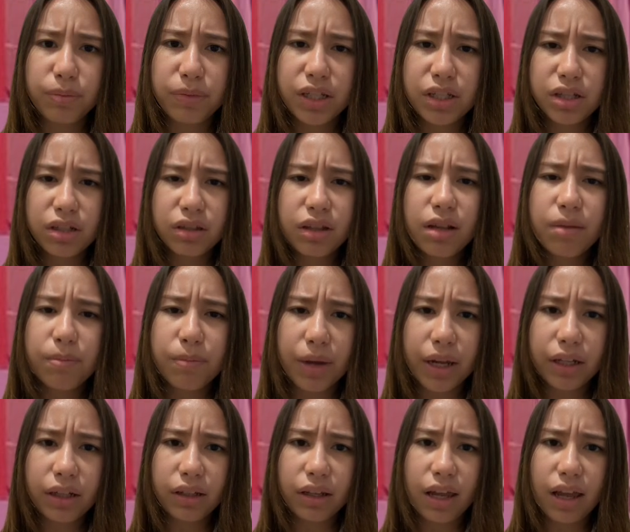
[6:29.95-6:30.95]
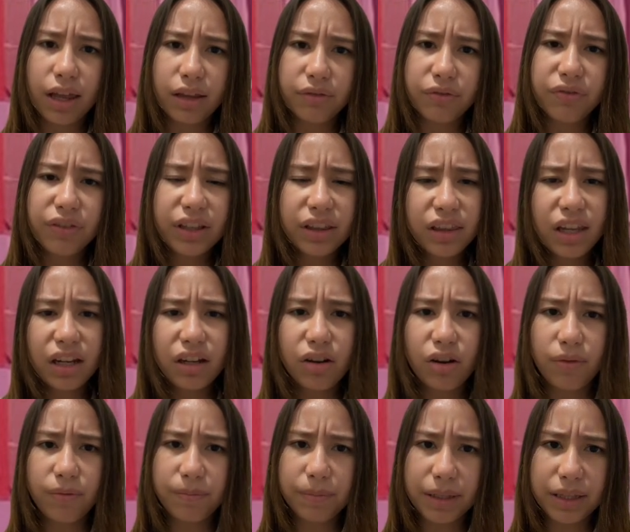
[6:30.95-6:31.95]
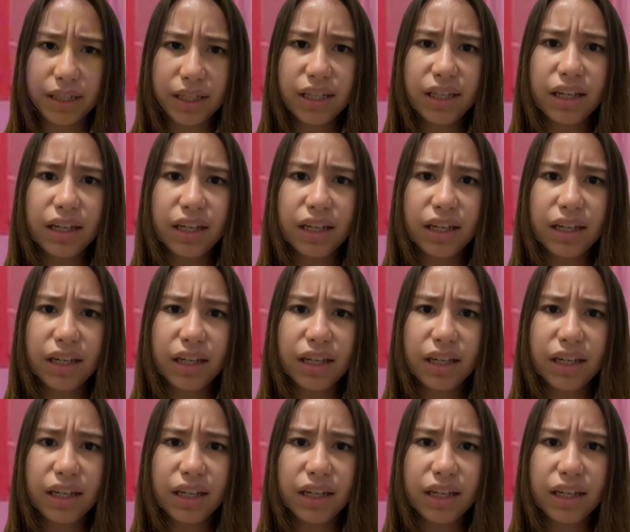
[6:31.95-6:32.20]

digital bank and fintech company,